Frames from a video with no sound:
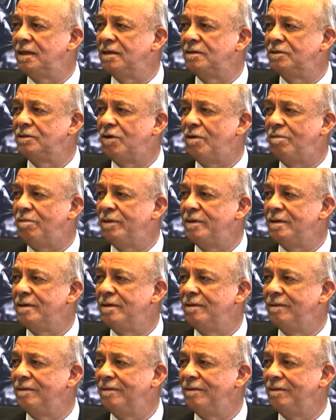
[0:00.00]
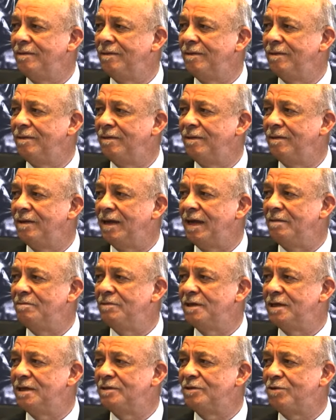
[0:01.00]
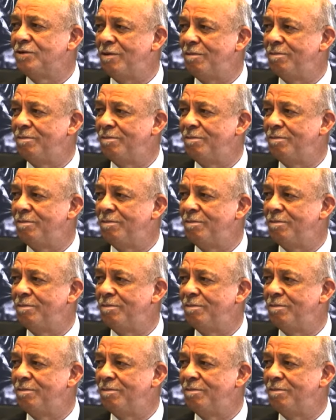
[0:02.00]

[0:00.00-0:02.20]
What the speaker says: Judge Coppin. I'm Judge